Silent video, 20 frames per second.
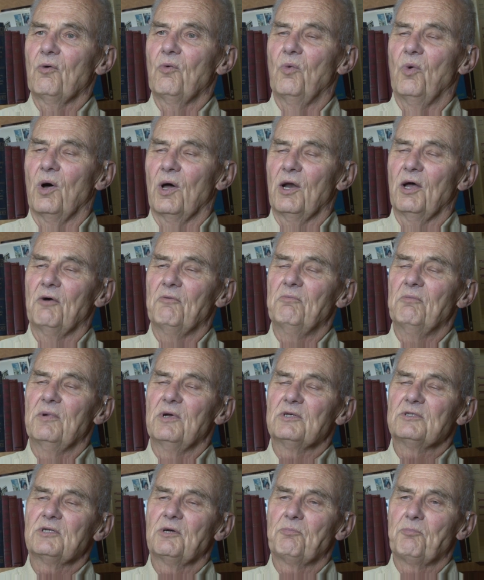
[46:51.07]
One of them
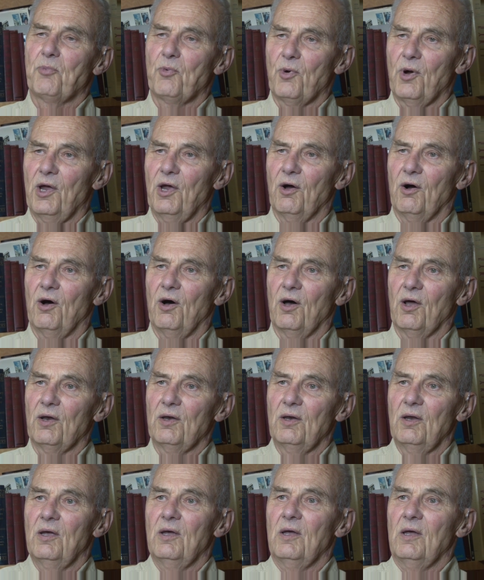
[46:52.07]
is a prion.